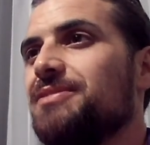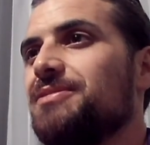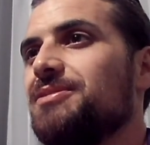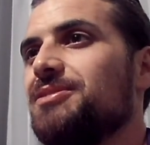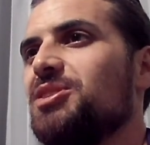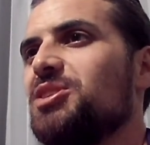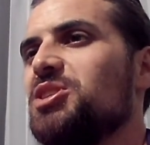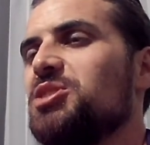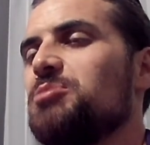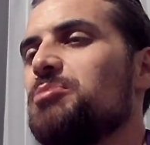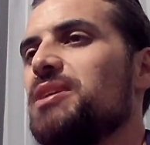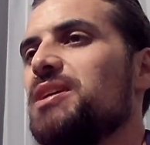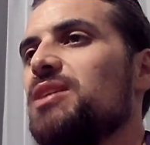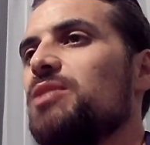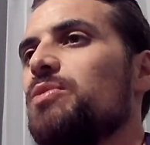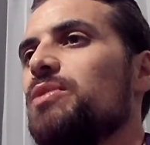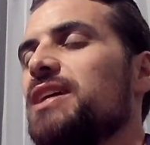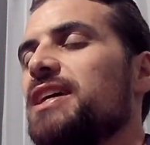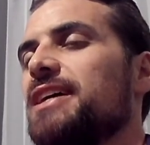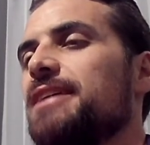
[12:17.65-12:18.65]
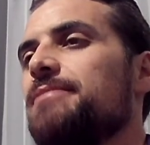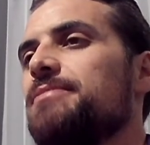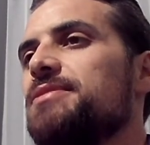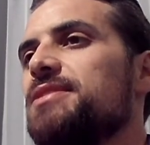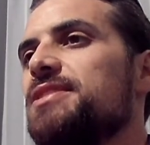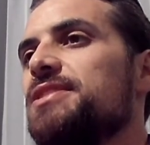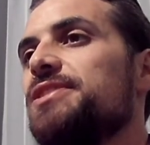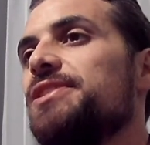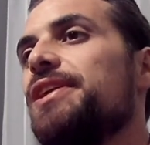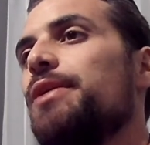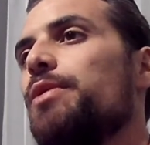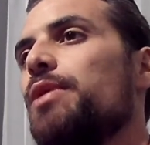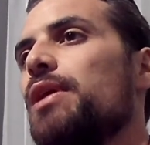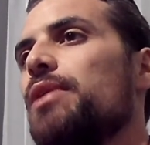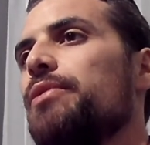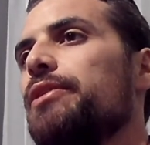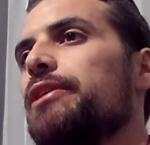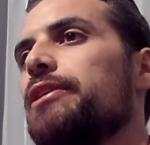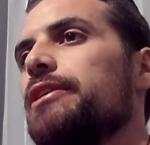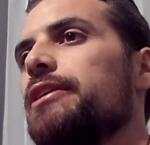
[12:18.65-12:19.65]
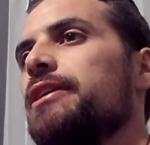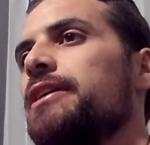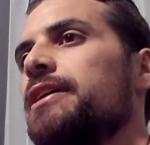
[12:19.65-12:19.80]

so to speak, when it comes to DIY work,